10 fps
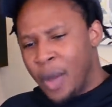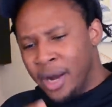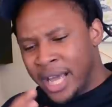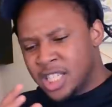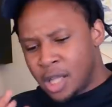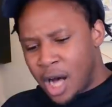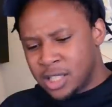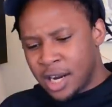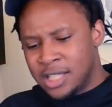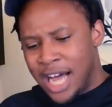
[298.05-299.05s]
And what gets lost
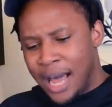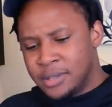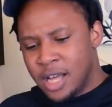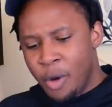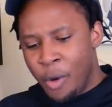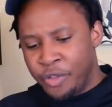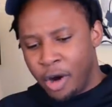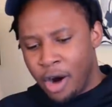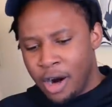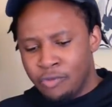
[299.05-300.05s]
a lot of times with
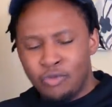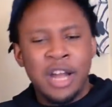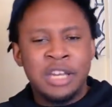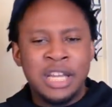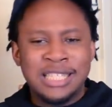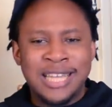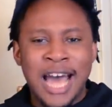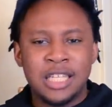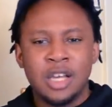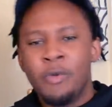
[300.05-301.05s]
our run D
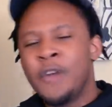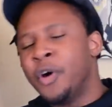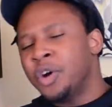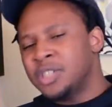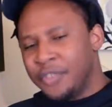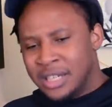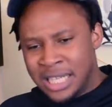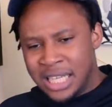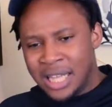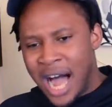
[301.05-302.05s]
stats, we focus on the
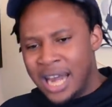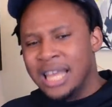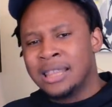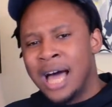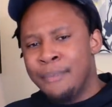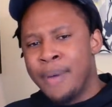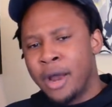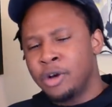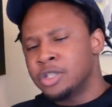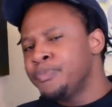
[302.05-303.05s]
D line and
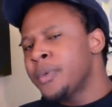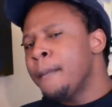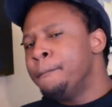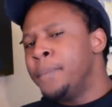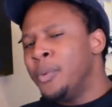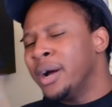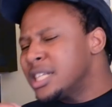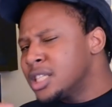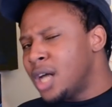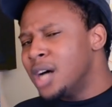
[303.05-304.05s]
linebackers. But
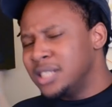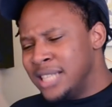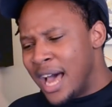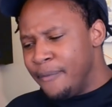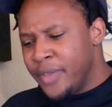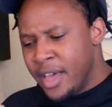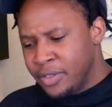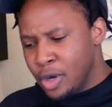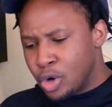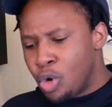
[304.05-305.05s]
gets lost is that
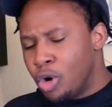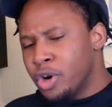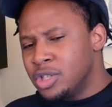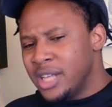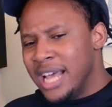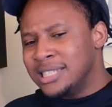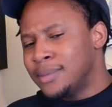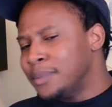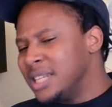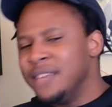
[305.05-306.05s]
the corners and
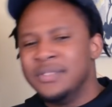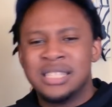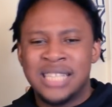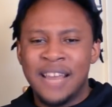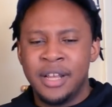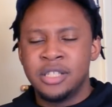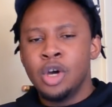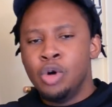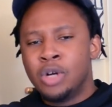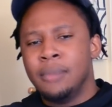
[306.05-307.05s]
sometimes even the safeties
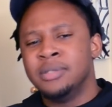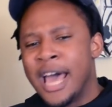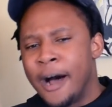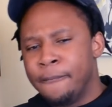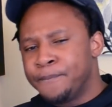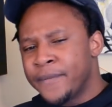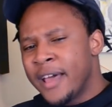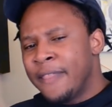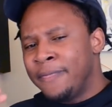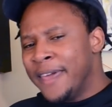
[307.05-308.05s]
who come down
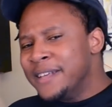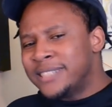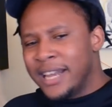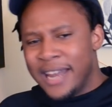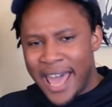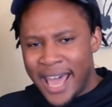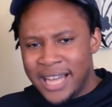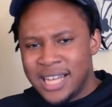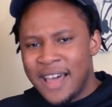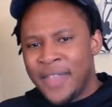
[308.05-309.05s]
they didn't set an
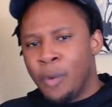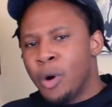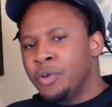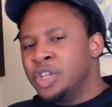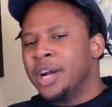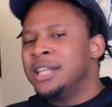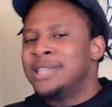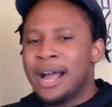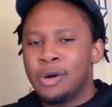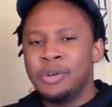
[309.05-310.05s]
edge. They weren't really trying to
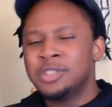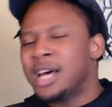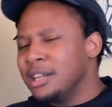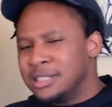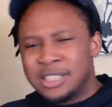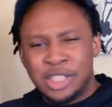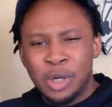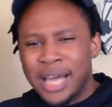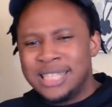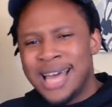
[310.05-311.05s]
tackle. There's a lot of
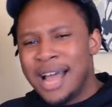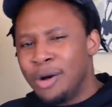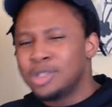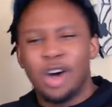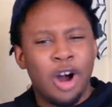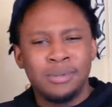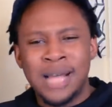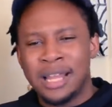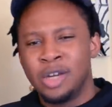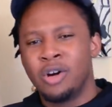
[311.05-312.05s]
shoelace tackles, arm
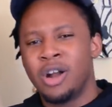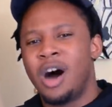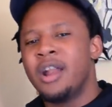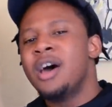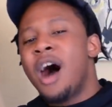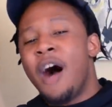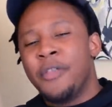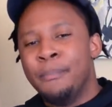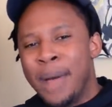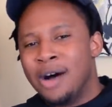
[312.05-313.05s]
tackling going on on
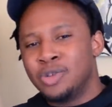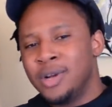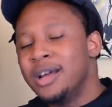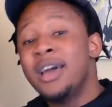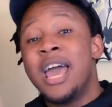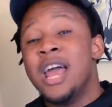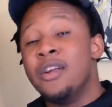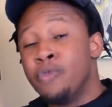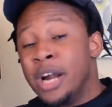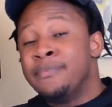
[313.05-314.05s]
the boundary,
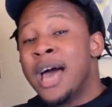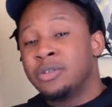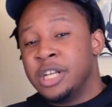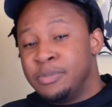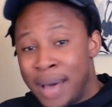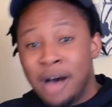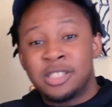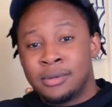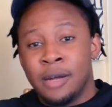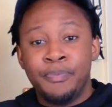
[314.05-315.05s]
and running backs would just
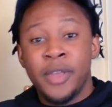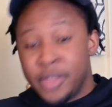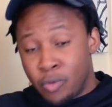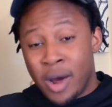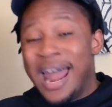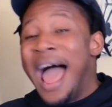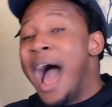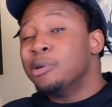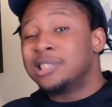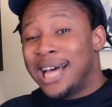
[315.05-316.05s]
bounce the, the run
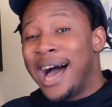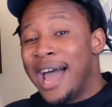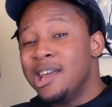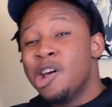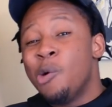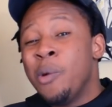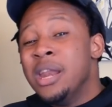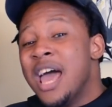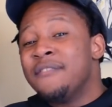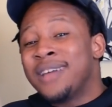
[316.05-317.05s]
outside. We
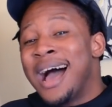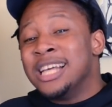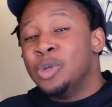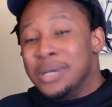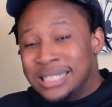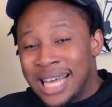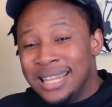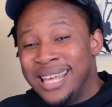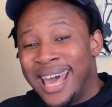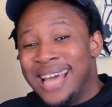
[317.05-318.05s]
didn't have guys who would set
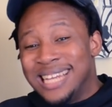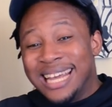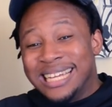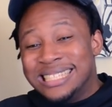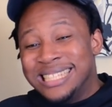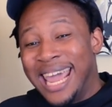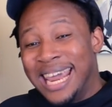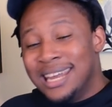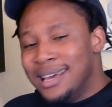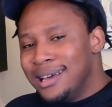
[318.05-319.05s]
the edge and
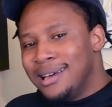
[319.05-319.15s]
contain.